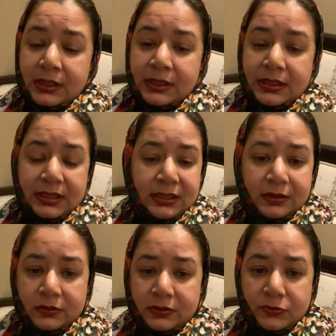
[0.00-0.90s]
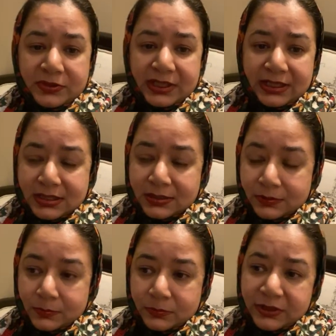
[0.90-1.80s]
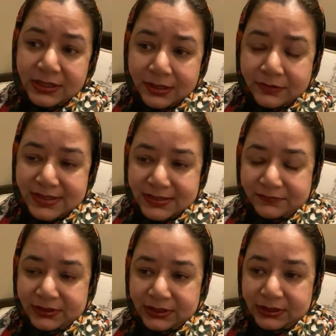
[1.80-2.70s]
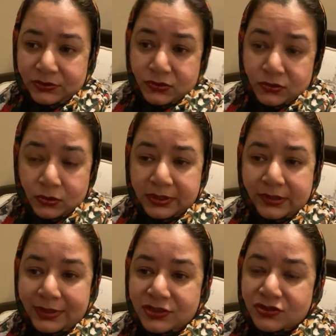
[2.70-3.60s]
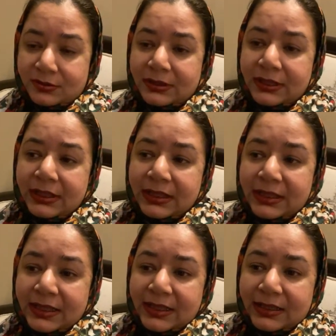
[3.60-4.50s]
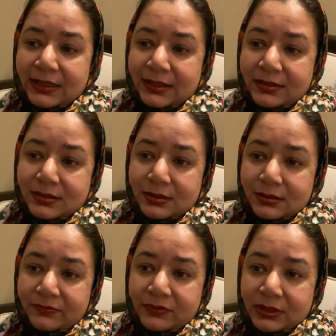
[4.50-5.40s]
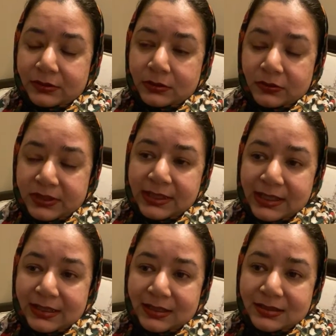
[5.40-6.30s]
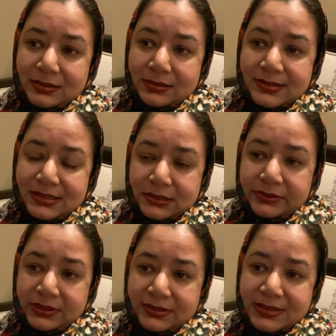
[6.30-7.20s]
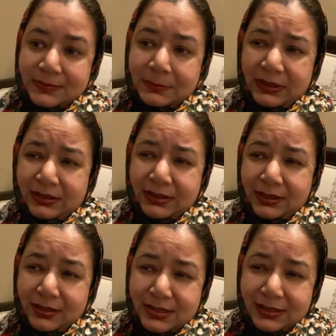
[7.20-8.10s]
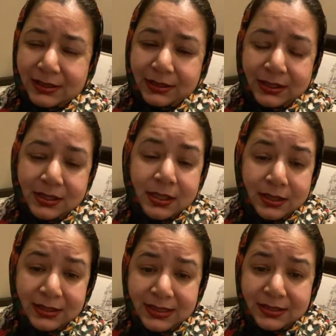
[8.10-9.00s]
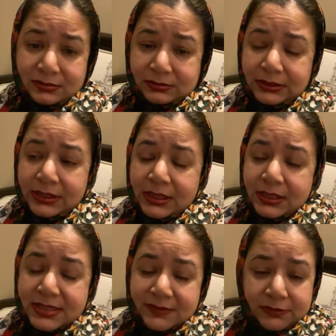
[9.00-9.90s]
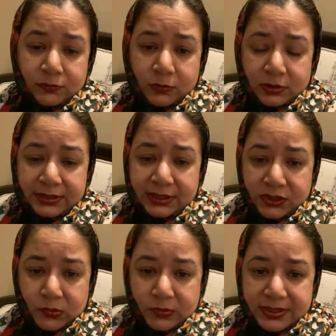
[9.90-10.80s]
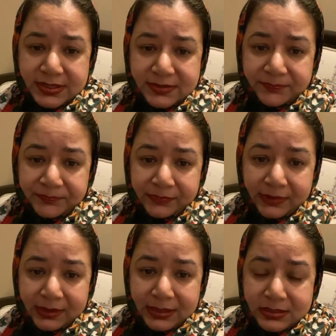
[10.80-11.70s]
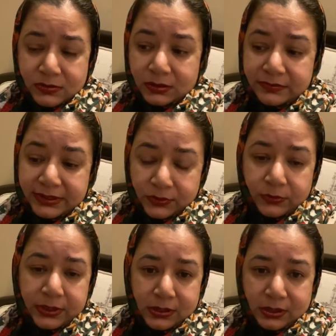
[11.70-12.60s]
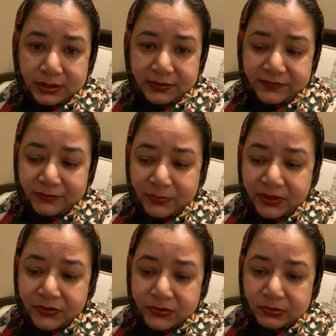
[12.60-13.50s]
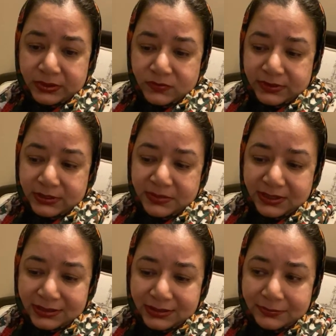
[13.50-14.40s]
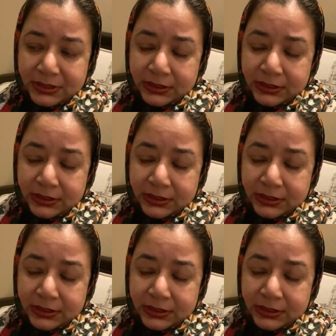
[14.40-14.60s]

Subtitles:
they are going to react pretty aggressively to your aggression. And we are looking at a serious, bloody, deadly, lethal civil war in US. That's already going on. We have been through it. When the BLM